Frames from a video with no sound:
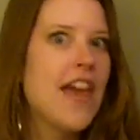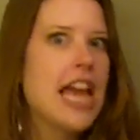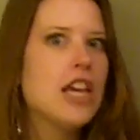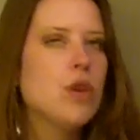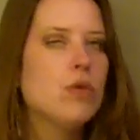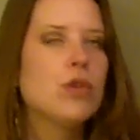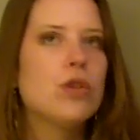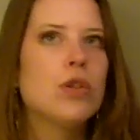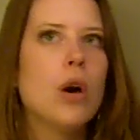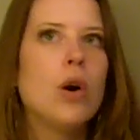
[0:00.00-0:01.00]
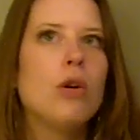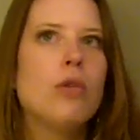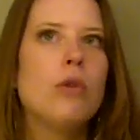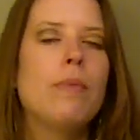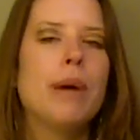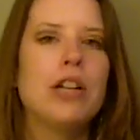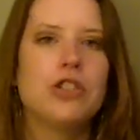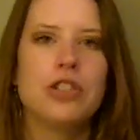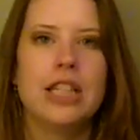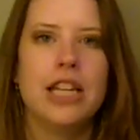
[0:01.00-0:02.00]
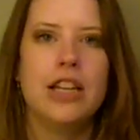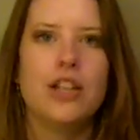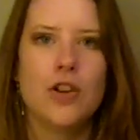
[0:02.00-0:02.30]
Thank you so much, Lynda.